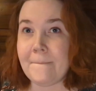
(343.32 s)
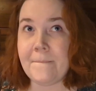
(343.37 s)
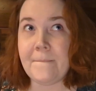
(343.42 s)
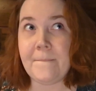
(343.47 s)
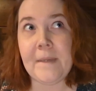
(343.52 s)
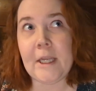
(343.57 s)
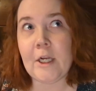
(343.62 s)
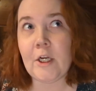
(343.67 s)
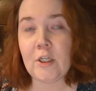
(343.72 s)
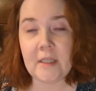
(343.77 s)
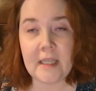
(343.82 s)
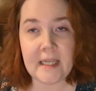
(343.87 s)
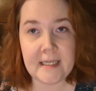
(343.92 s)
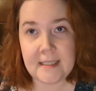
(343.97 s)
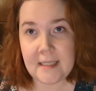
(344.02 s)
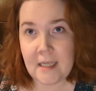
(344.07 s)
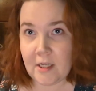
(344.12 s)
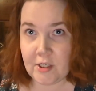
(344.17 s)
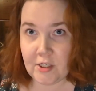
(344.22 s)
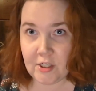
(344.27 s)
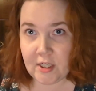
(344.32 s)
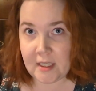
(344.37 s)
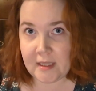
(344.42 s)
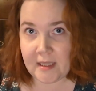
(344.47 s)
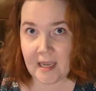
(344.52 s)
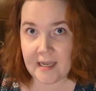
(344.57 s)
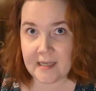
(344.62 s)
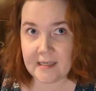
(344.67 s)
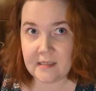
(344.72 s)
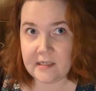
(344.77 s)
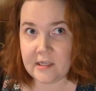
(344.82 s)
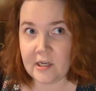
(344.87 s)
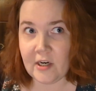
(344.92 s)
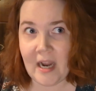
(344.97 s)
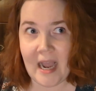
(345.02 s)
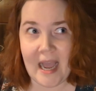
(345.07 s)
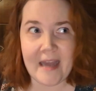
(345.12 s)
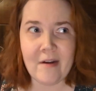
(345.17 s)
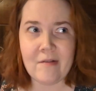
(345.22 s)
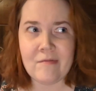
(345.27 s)
Barely touched it last year.
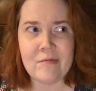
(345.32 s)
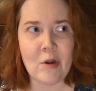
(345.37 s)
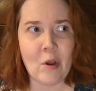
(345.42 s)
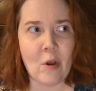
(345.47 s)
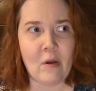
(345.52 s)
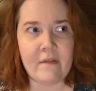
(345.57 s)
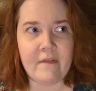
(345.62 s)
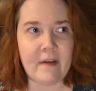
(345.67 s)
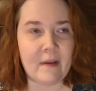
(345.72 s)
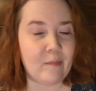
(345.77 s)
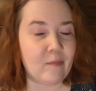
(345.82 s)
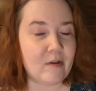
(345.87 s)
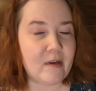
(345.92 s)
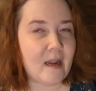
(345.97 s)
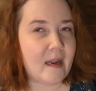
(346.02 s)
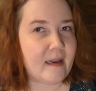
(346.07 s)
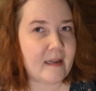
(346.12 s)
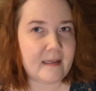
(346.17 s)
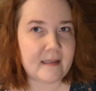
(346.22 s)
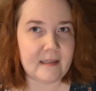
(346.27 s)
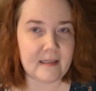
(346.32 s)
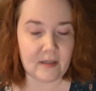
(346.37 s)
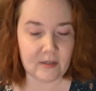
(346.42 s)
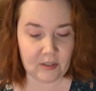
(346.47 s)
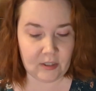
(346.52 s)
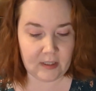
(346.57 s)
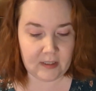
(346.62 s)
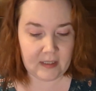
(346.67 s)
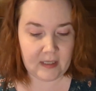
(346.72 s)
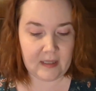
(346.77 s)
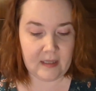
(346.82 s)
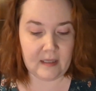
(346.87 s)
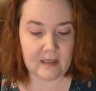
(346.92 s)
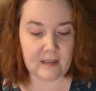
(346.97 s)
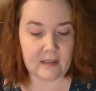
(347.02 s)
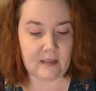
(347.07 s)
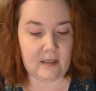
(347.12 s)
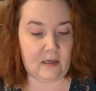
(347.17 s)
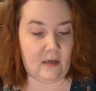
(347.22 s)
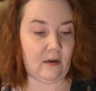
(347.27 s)
I don't know if I put any stitches in
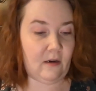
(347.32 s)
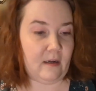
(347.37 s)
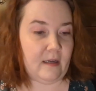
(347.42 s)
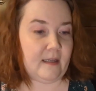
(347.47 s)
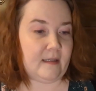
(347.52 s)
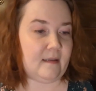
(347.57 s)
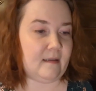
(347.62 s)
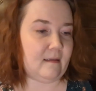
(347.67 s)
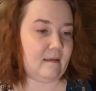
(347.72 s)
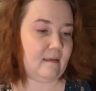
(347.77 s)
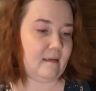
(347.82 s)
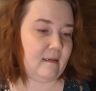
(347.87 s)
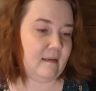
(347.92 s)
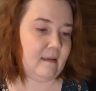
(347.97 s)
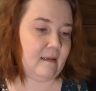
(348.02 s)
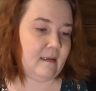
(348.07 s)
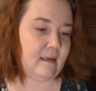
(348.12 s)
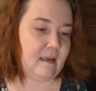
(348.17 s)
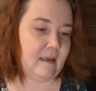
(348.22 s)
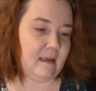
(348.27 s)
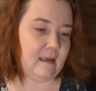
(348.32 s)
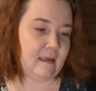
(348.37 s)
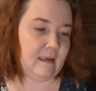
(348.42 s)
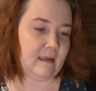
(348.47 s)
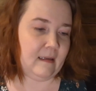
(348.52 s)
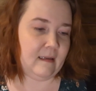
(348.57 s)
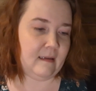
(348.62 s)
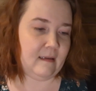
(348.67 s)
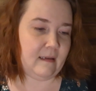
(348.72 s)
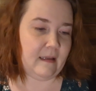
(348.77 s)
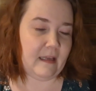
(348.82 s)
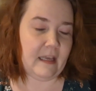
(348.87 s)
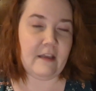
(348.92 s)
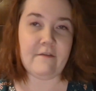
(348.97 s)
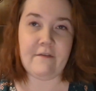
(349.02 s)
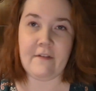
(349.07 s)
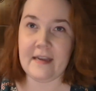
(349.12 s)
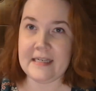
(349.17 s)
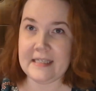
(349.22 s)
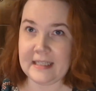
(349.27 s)
this year.
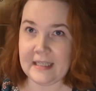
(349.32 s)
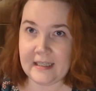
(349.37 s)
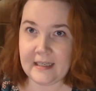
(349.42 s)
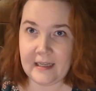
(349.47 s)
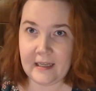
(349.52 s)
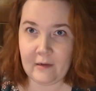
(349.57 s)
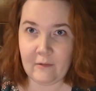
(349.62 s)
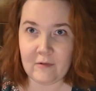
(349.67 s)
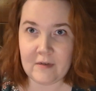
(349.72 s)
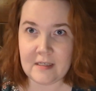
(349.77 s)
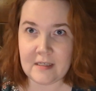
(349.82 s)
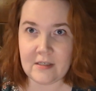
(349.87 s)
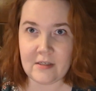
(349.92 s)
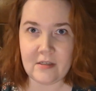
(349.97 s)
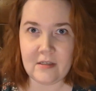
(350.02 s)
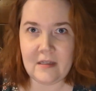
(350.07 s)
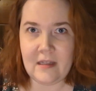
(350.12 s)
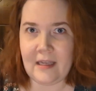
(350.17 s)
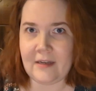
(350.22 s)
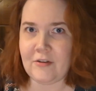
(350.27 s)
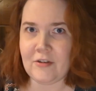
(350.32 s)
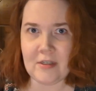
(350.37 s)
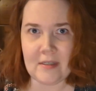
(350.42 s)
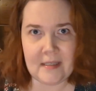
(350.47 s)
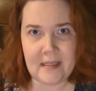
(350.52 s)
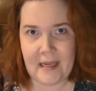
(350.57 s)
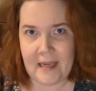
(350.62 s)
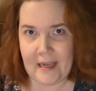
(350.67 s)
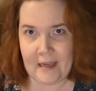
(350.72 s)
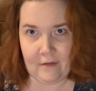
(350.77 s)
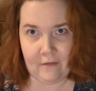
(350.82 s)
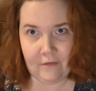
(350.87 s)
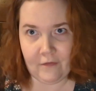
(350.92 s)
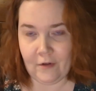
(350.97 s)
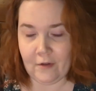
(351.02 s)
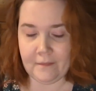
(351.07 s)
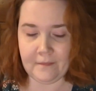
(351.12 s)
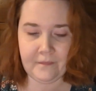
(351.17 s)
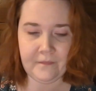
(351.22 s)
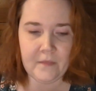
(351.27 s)
If I did, it was like just a
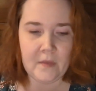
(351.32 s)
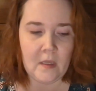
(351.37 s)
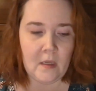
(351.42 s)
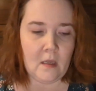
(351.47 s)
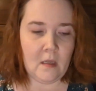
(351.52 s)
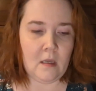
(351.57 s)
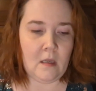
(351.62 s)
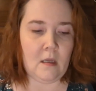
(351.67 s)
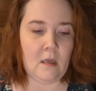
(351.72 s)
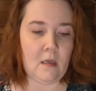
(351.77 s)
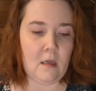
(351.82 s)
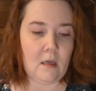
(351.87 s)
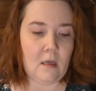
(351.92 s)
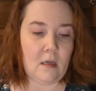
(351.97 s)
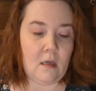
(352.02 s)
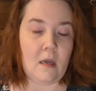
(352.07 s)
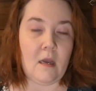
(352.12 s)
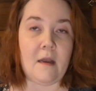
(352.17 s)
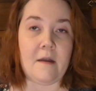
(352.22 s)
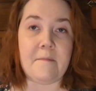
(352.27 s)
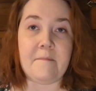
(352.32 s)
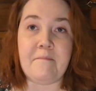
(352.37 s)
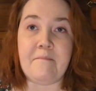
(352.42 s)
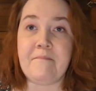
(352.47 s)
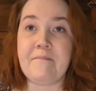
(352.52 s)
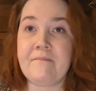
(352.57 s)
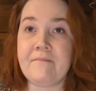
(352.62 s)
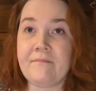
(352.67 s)
handful. And